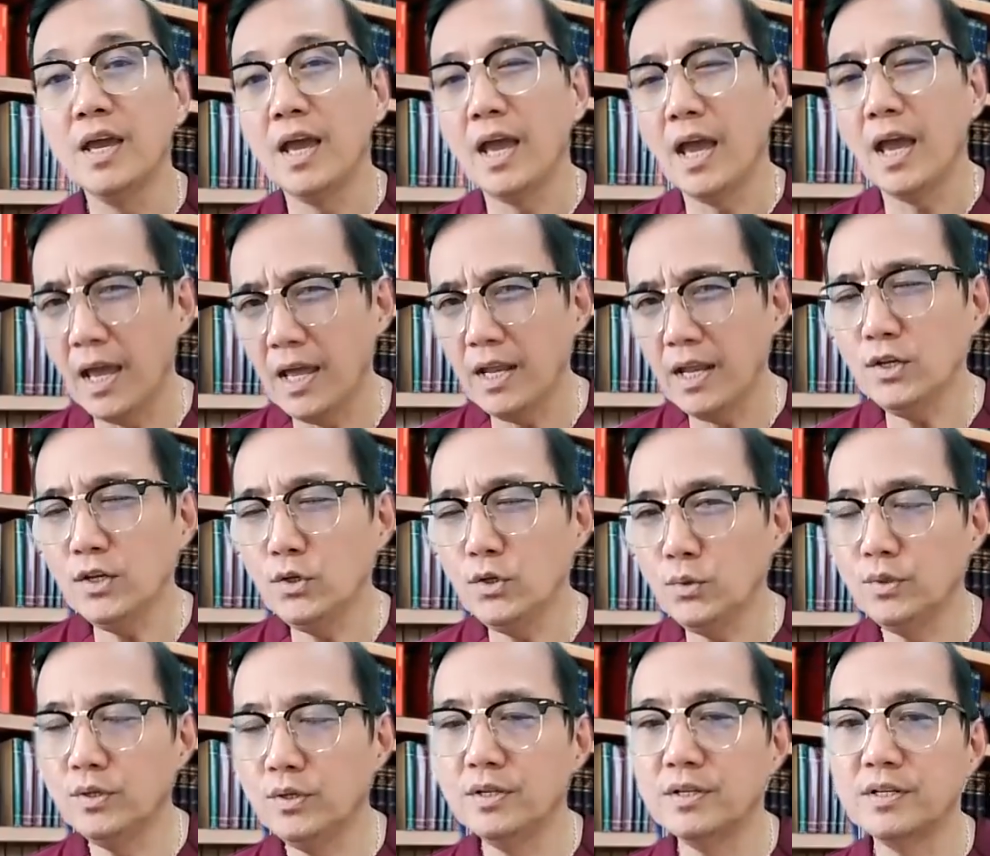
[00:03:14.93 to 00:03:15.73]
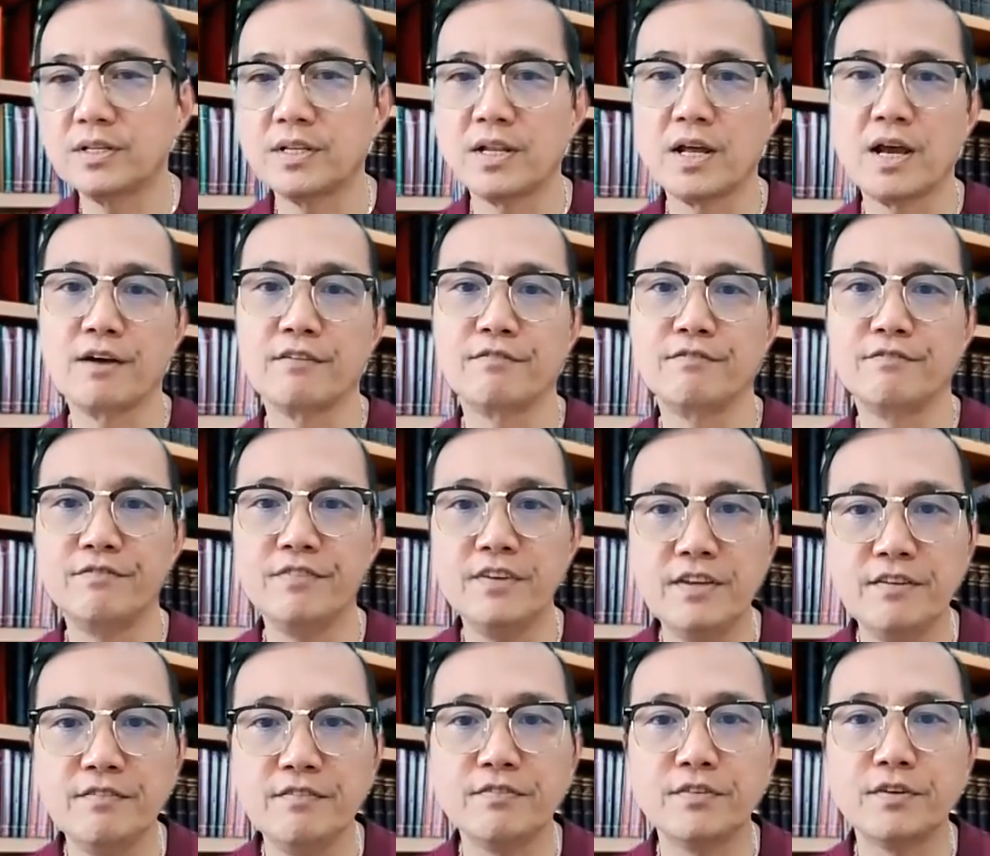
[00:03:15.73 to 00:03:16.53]
and you didn't have
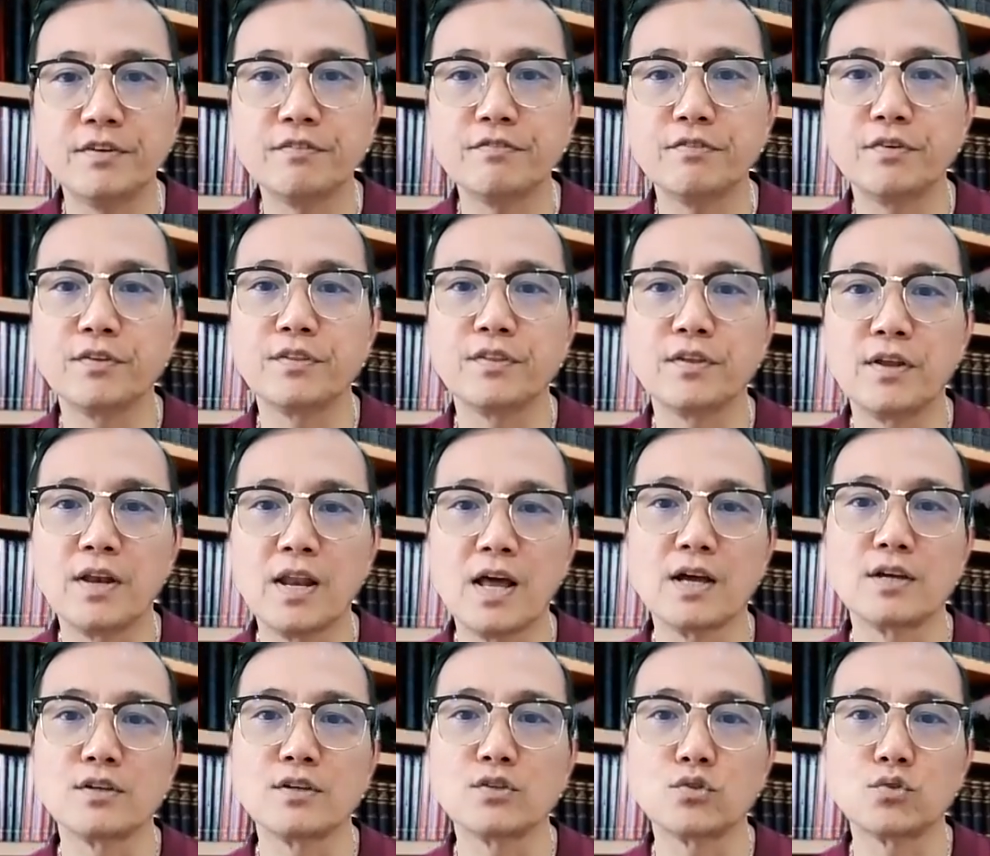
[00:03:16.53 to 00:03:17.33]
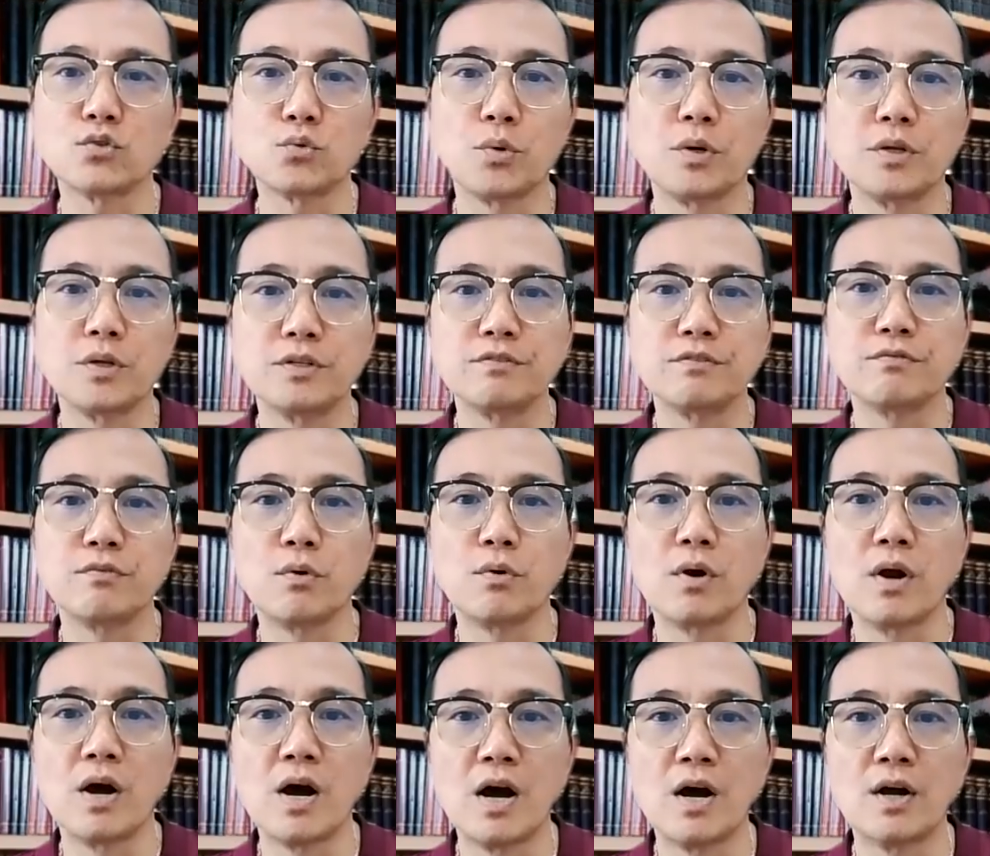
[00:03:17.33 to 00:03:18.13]
fever for the last
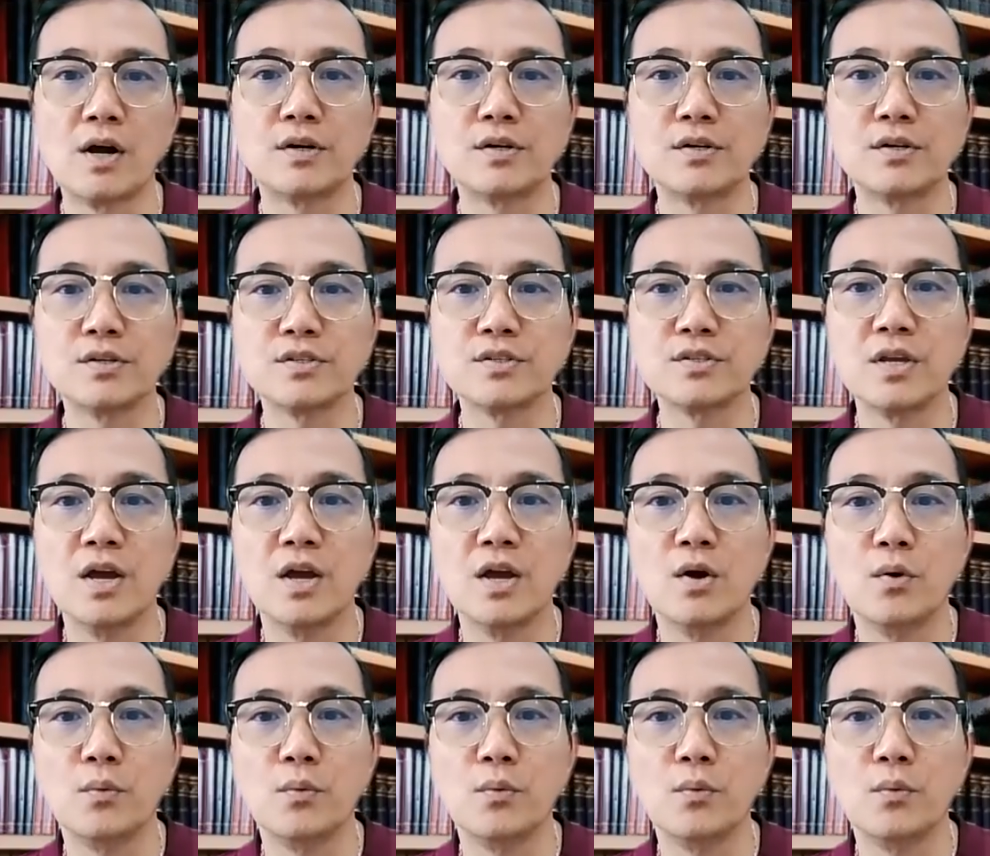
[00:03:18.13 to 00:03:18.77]
24 hours